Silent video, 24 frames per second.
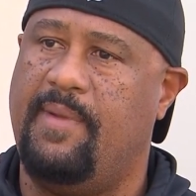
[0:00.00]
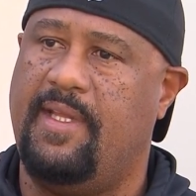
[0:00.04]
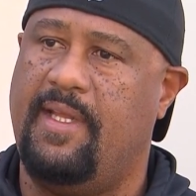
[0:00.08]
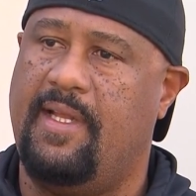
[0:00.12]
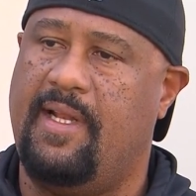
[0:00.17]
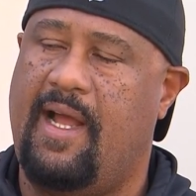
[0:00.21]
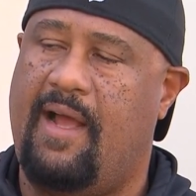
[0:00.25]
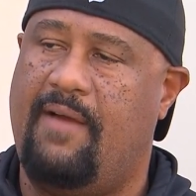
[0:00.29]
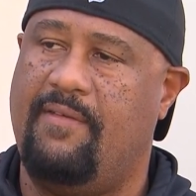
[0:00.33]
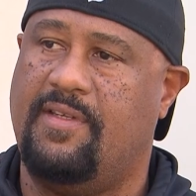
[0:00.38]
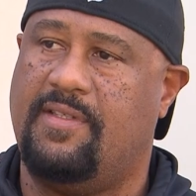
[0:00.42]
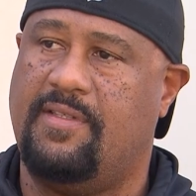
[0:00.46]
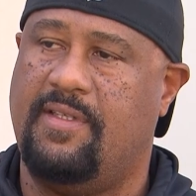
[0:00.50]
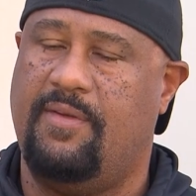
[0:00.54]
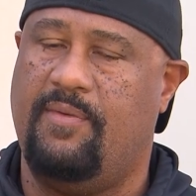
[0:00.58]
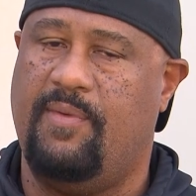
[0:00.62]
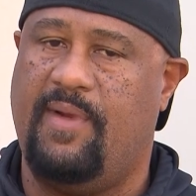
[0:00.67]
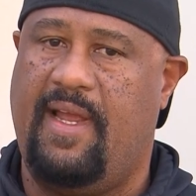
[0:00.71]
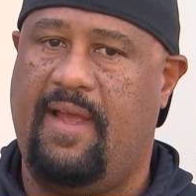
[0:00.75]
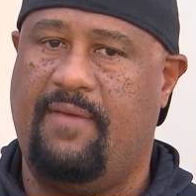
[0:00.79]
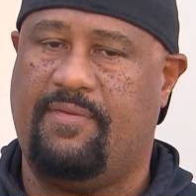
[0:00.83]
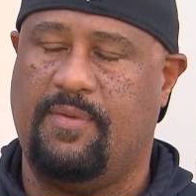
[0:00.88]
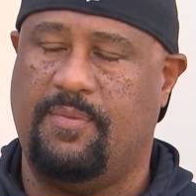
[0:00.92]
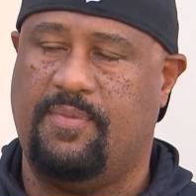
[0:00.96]
And then obviously
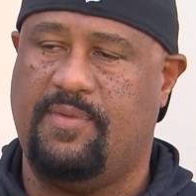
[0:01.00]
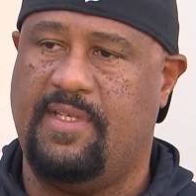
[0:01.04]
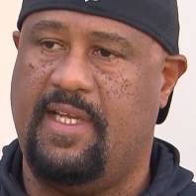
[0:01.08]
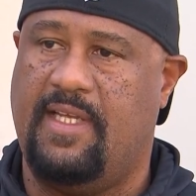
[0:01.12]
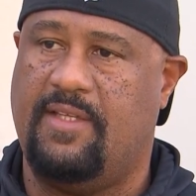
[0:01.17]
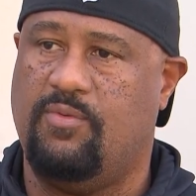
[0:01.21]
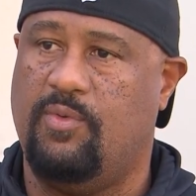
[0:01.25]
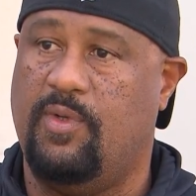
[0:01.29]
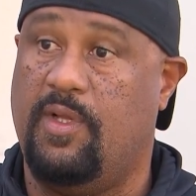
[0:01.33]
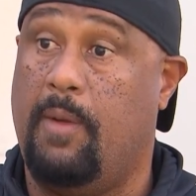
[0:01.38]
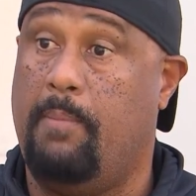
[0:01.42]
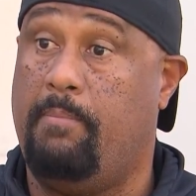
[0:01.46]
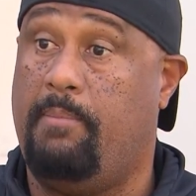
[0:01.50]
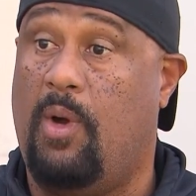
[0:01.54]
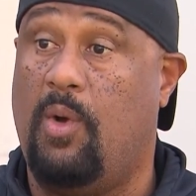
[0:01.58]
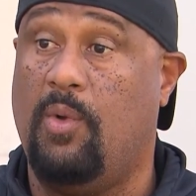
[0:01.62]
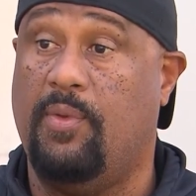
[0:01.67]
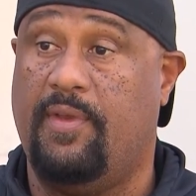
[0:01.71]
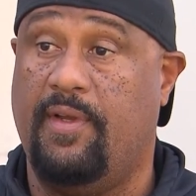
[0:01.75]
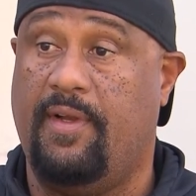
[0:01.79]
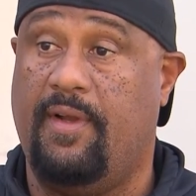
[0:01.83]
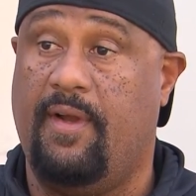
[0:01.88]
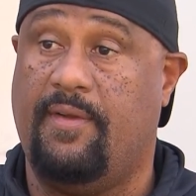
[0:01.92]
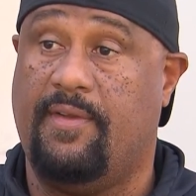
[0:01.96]
we have some sets where they're
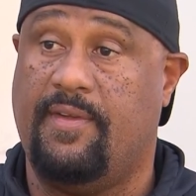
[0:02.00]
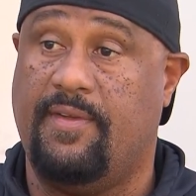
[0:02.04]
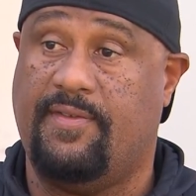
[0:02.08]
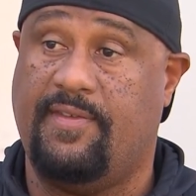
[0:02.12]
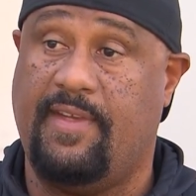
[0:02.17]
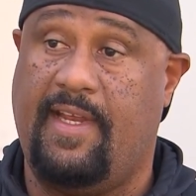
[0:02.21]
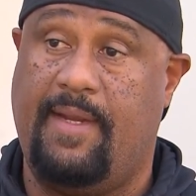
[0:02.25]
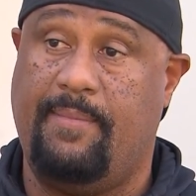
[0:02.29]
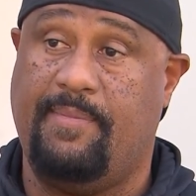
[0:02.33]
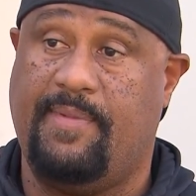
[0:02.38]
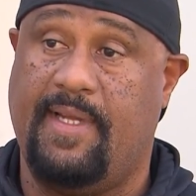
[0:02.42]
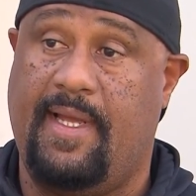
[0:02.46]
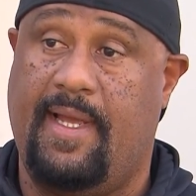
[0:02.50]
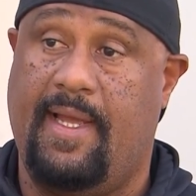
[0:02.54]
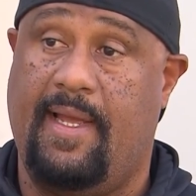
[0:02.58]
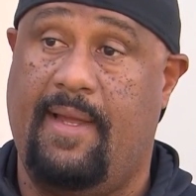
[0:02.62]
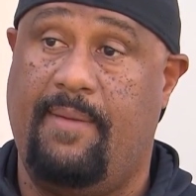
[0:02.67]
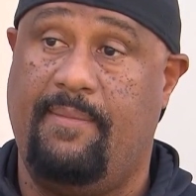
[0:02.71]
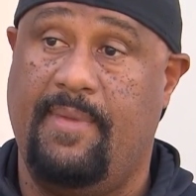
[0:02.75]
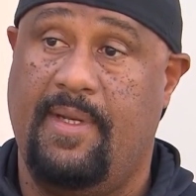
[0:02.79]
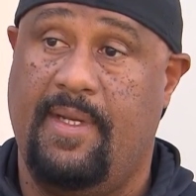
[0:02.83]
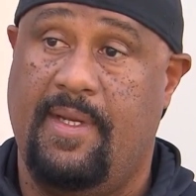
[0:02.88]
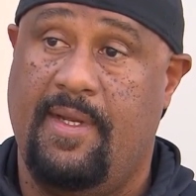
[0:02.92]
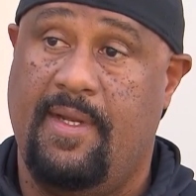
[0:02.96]
both in there at the same time,